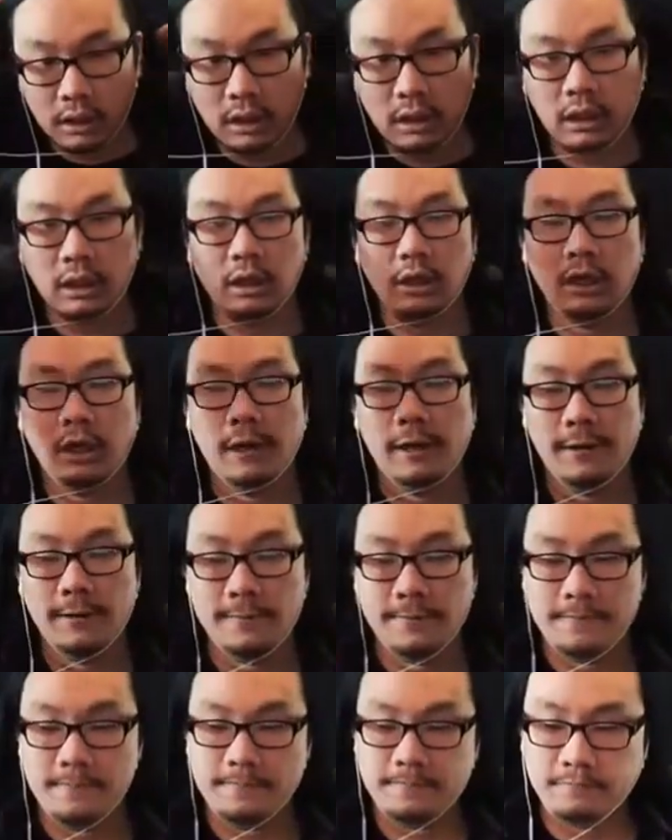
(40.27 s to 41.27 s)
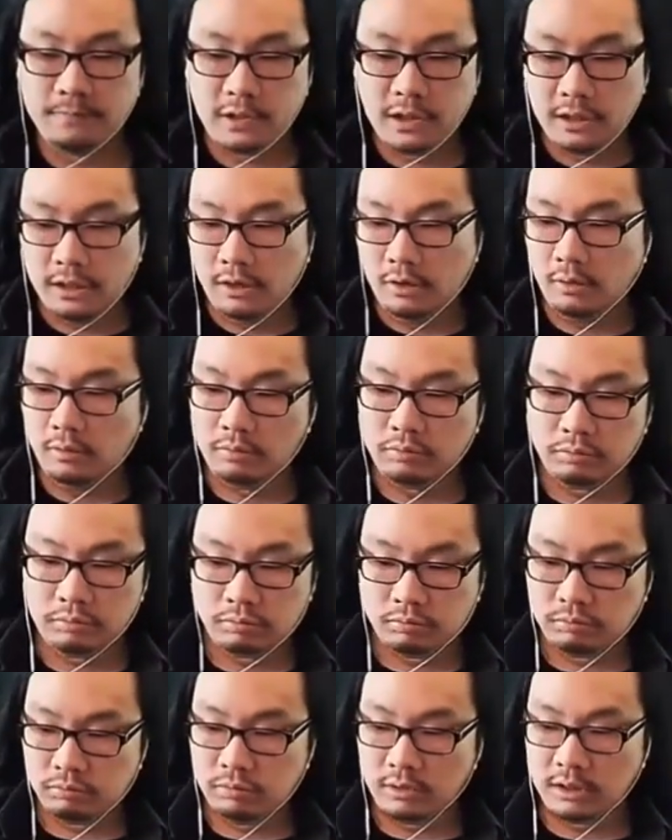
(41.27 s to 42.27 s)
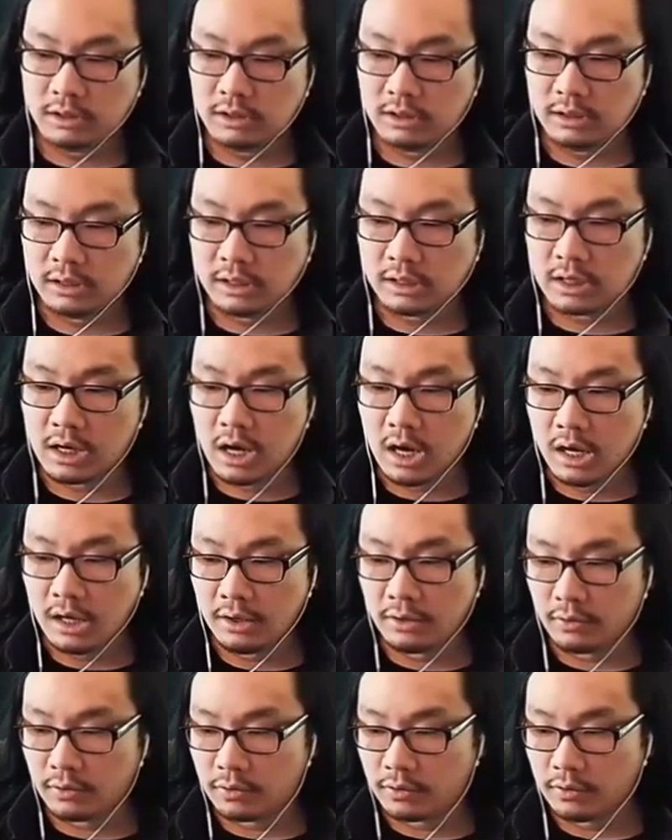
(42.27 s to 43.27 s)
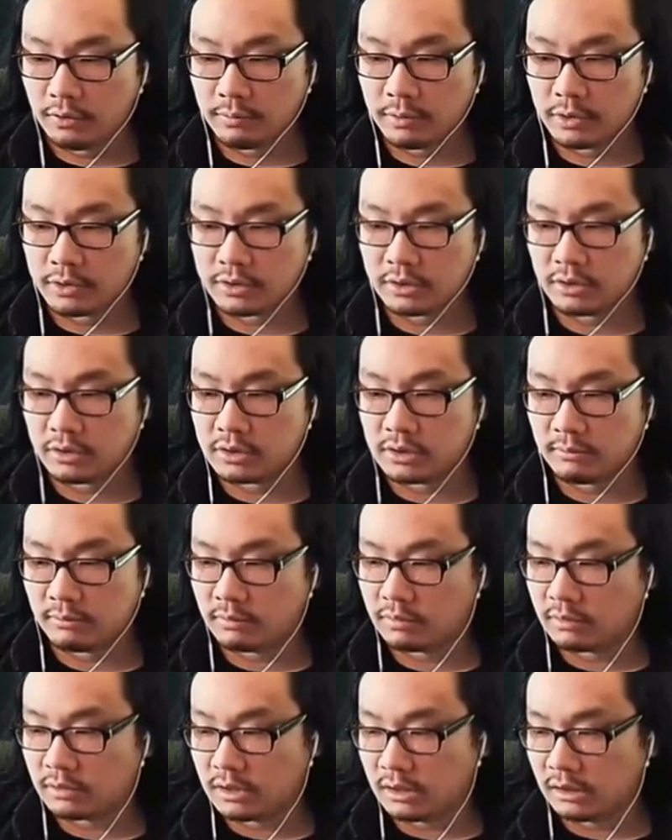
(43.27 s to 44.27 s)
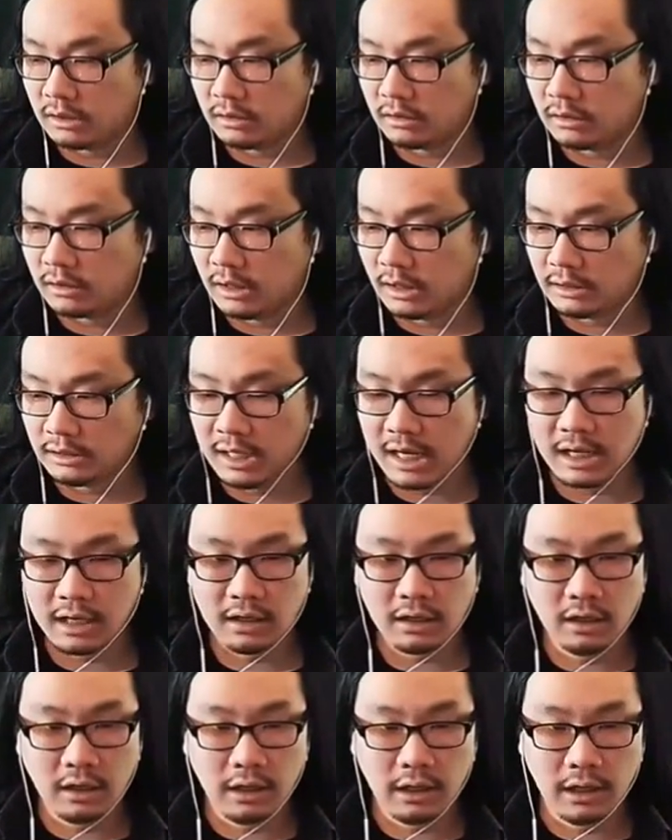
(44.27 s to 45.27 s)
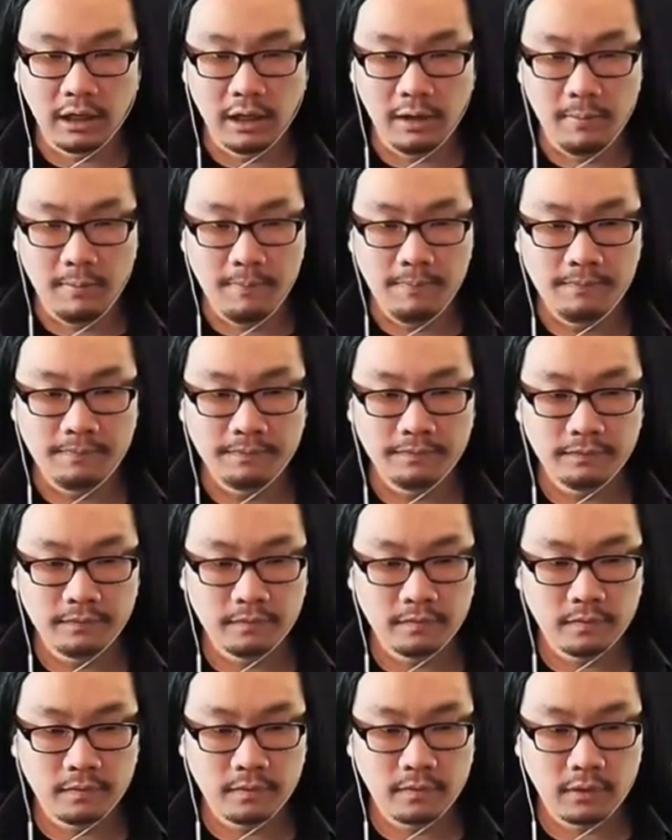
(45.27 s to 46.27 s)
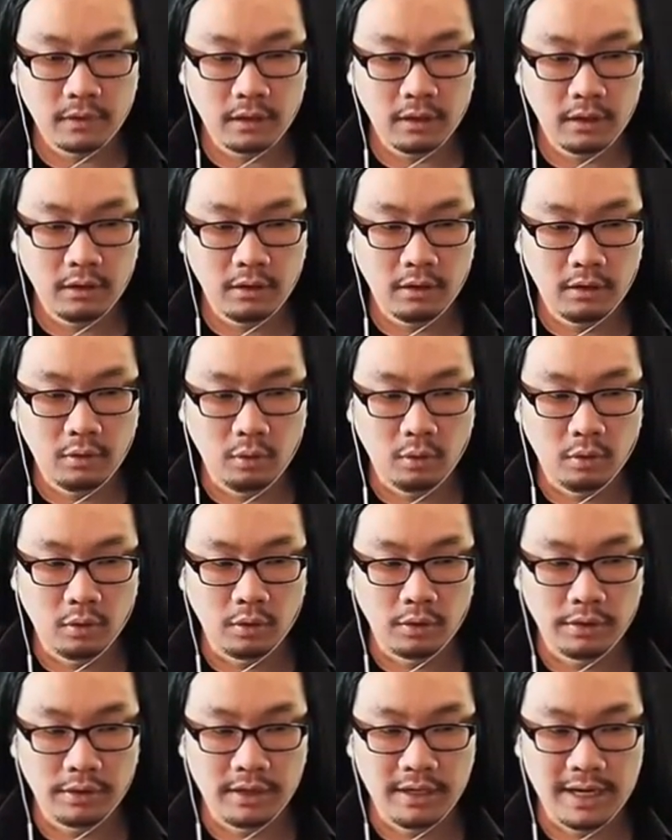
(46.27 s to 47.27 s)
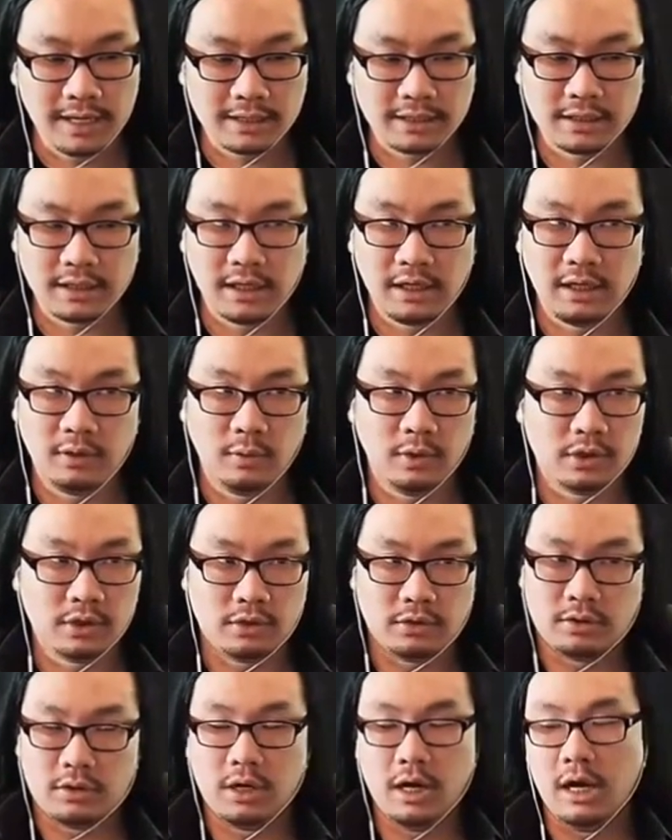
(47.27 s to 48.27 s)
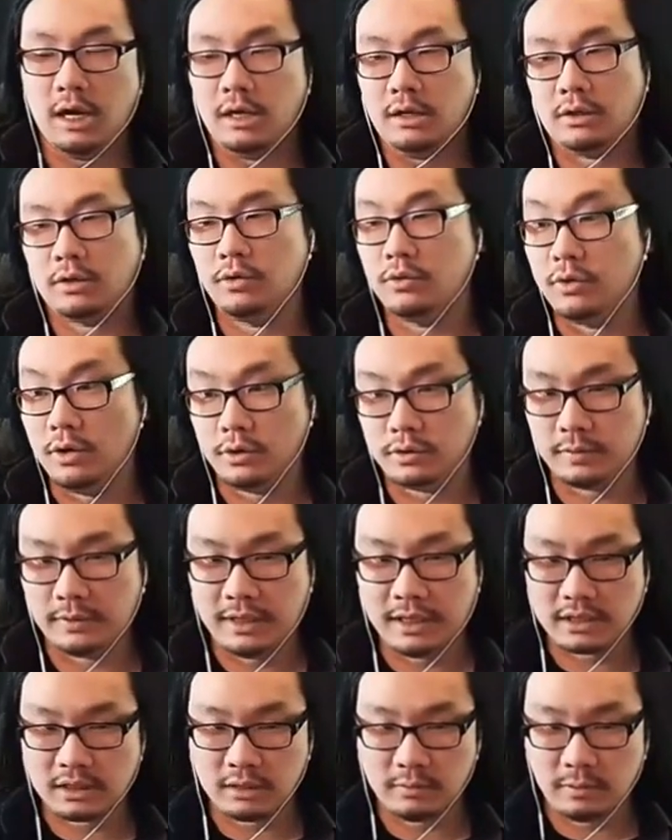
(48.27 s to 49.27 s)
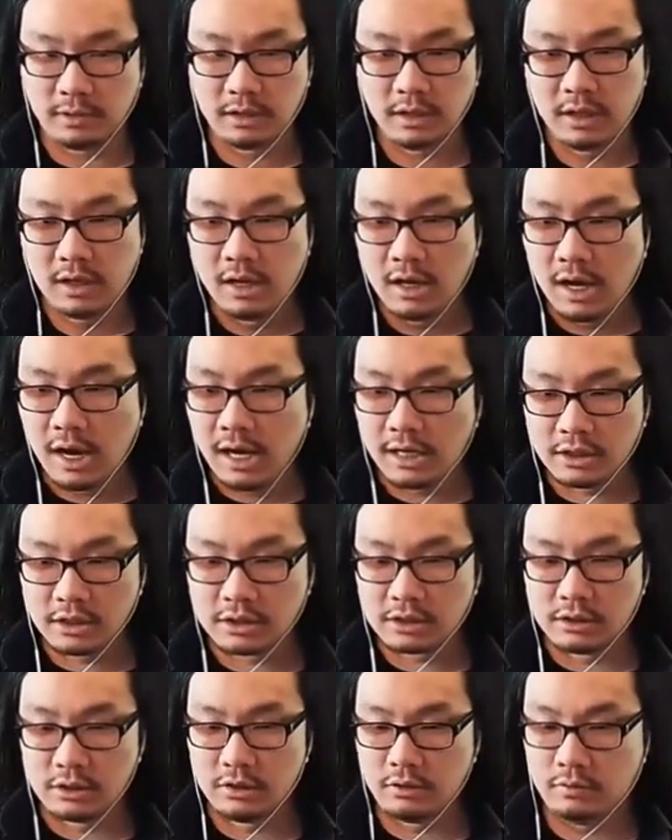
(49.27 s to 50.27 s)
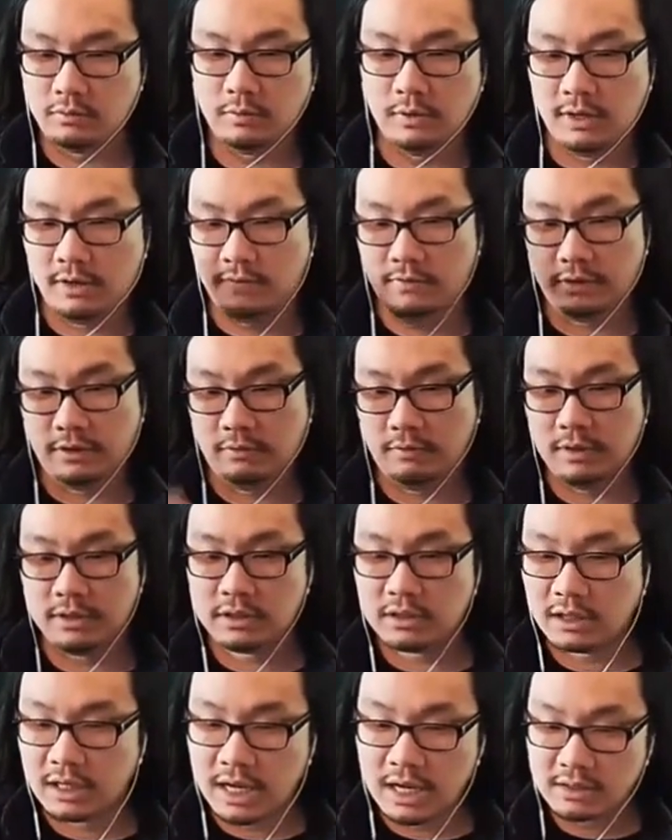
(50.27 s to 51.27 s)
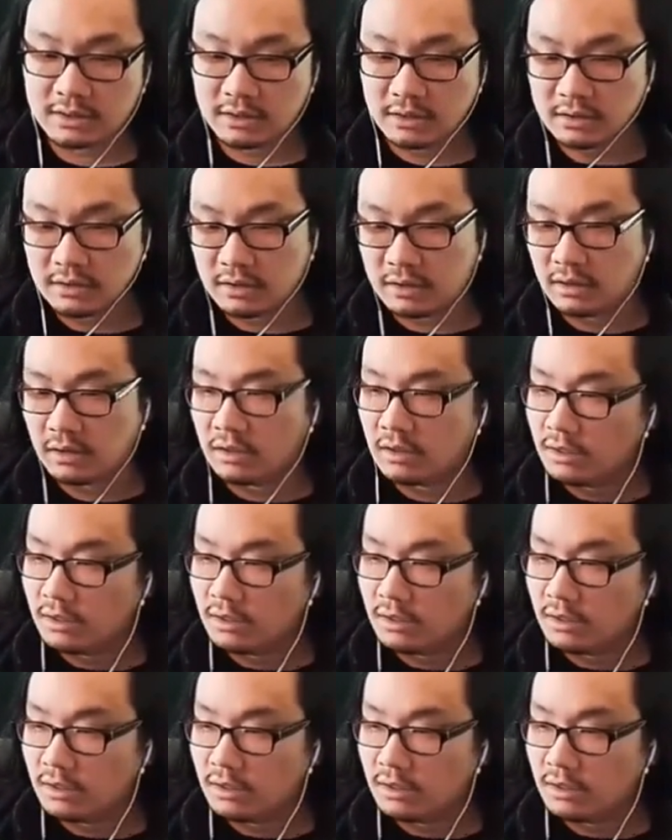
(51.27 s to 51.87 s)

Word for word: in, um, you know, in, at a con or in person or something like that. Um, or the next signing, which God, who knows when that's going to be. I just do it whenever the rest of the cast does it.